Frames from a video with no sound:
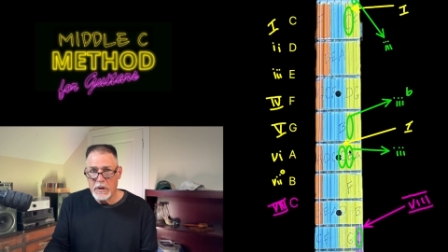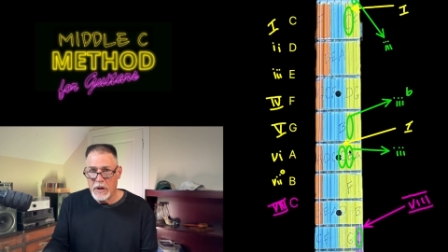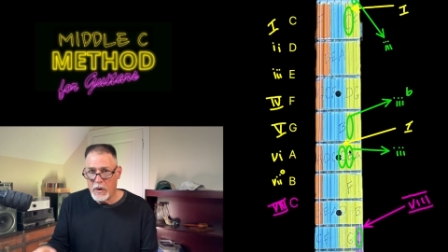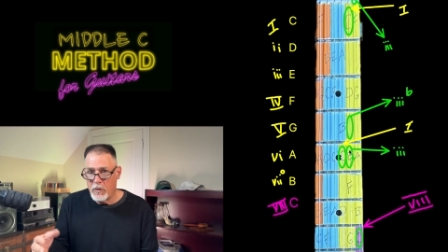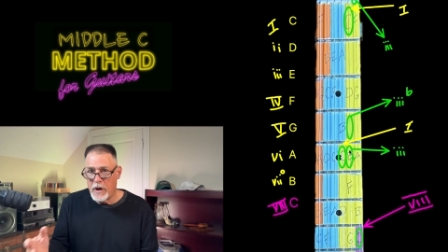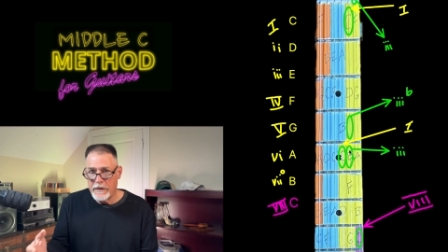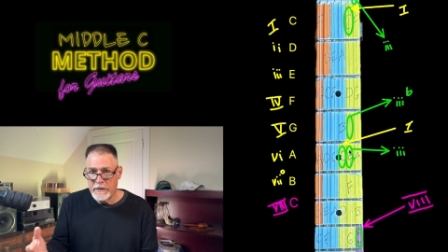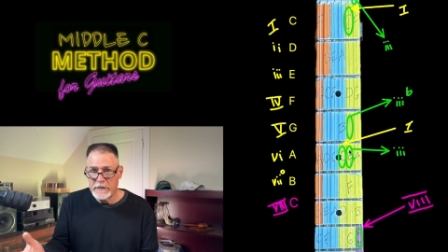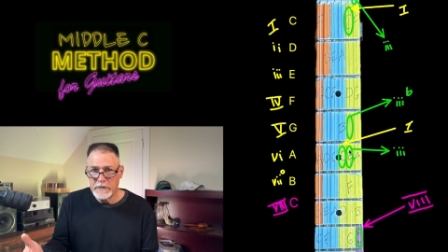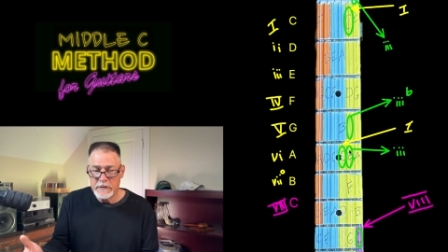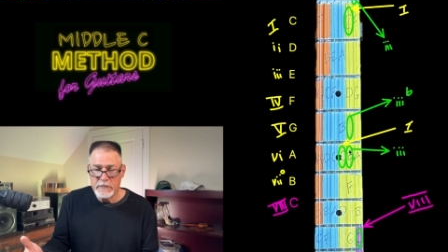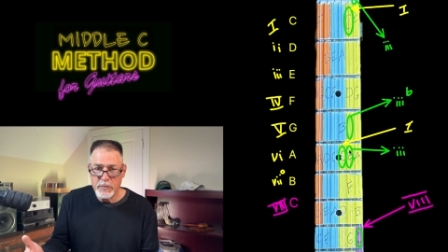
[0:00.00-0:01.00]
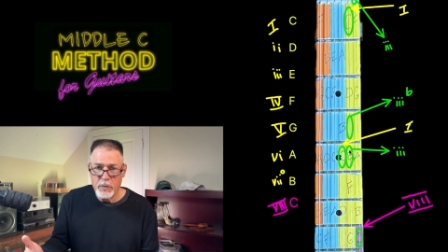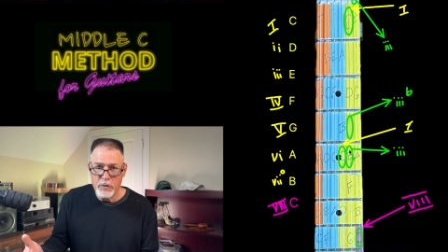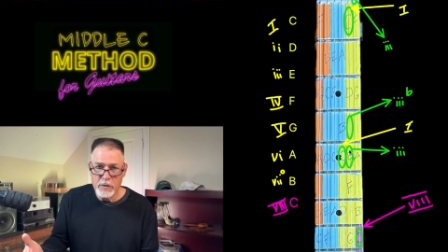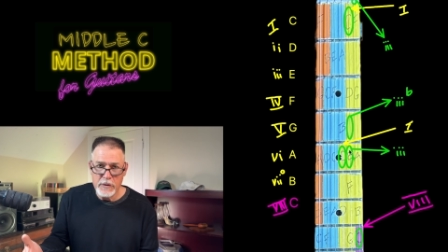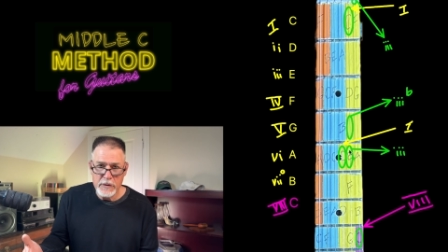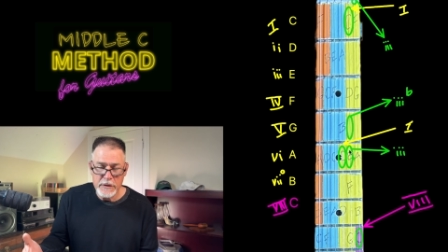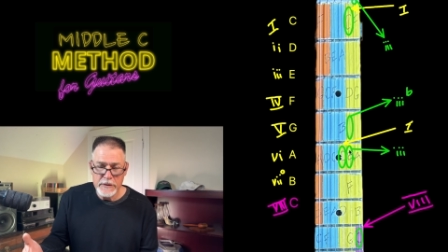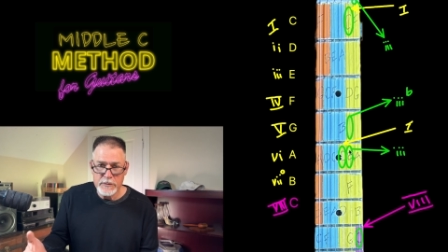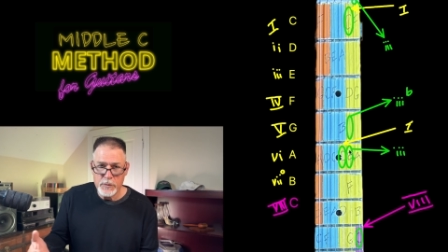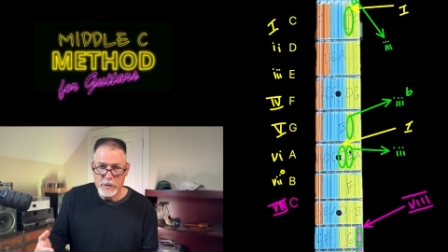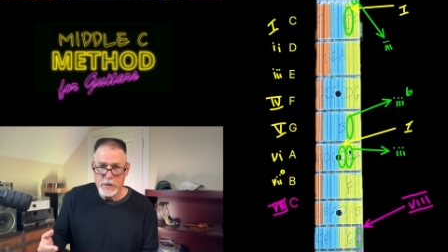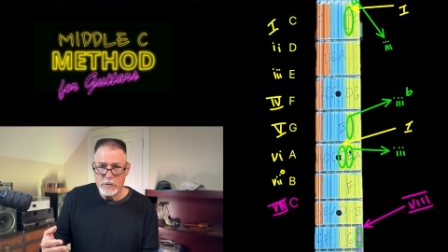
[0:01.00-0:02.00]
And why this is important is
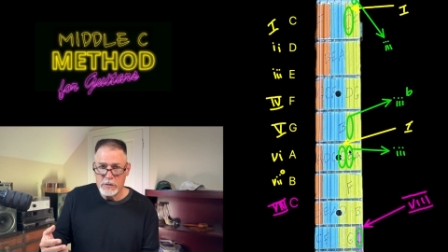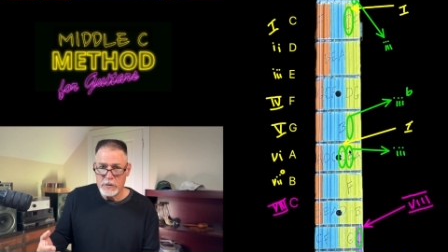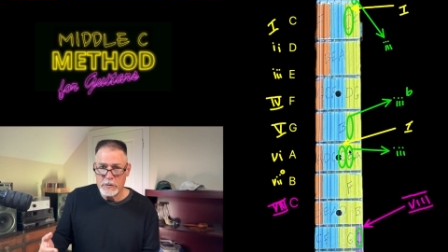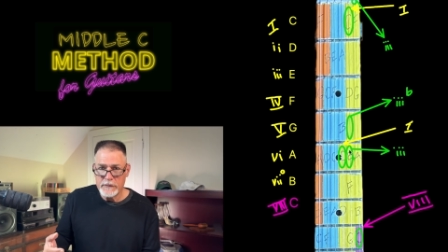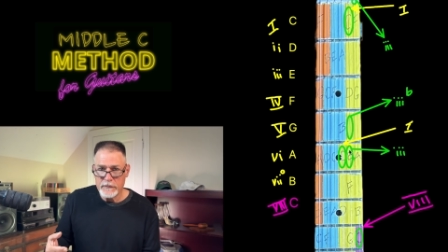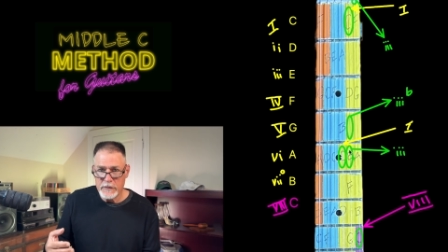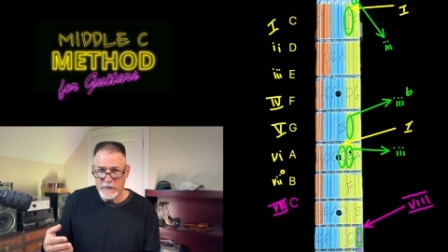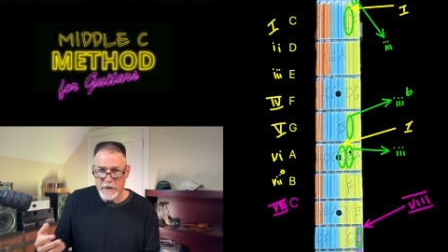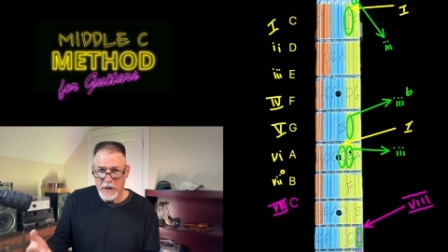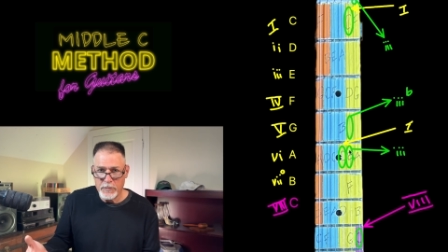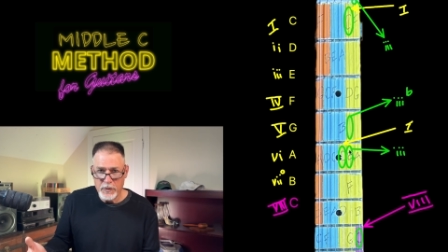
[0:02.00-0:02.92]
when you use, for example,